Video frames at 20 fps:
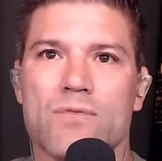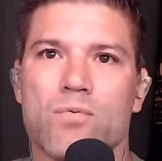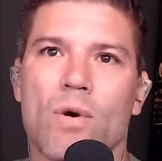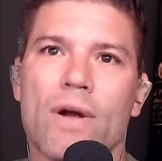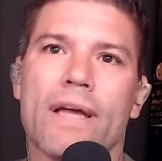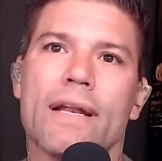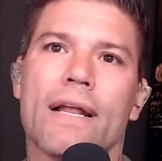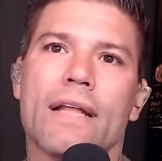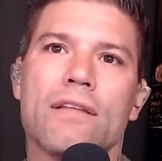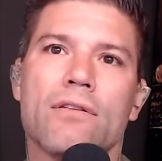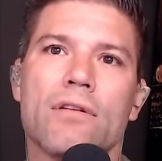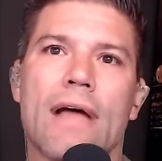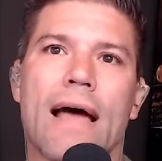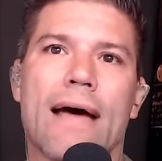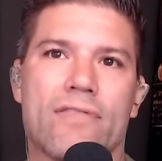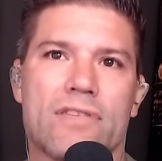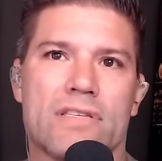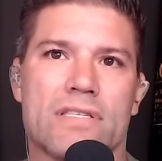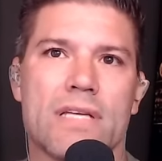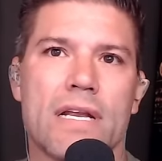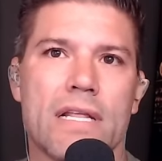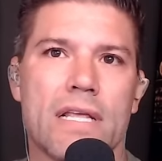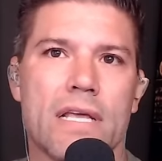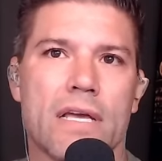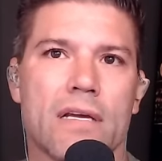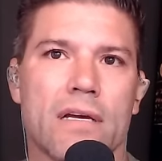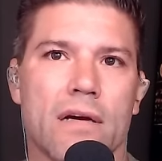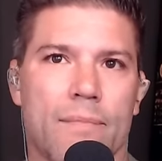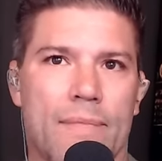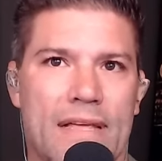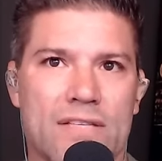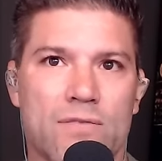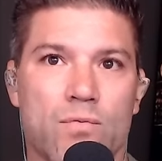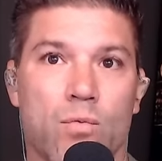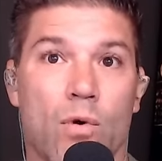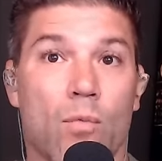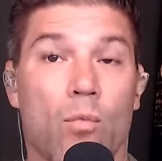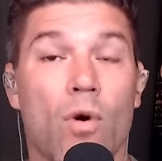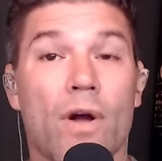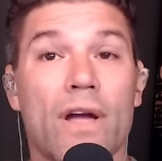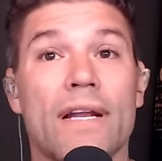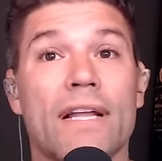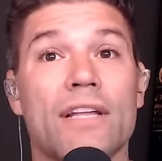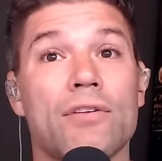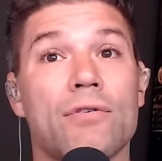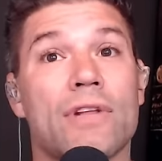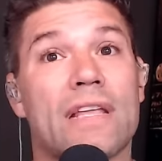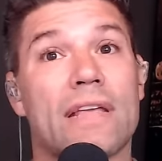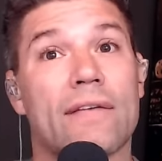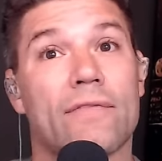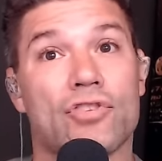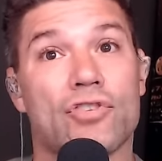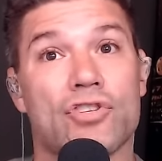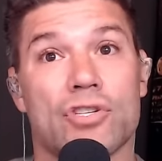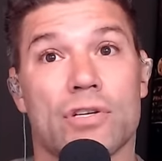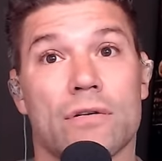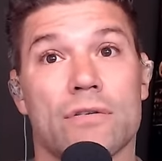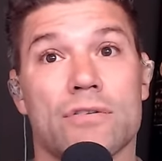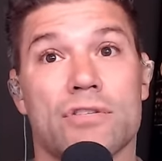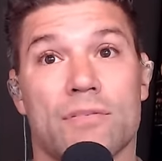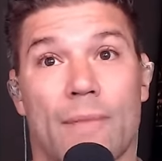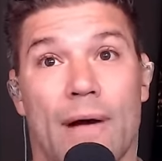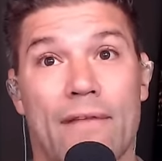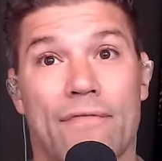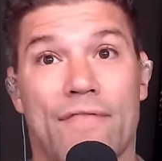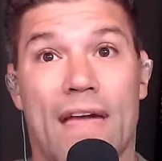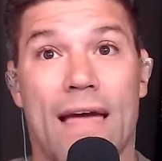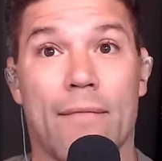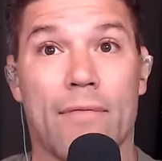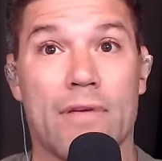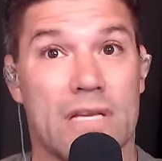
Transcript: What can I do to have a steady income? That's one. What can I do to give insurance to my family?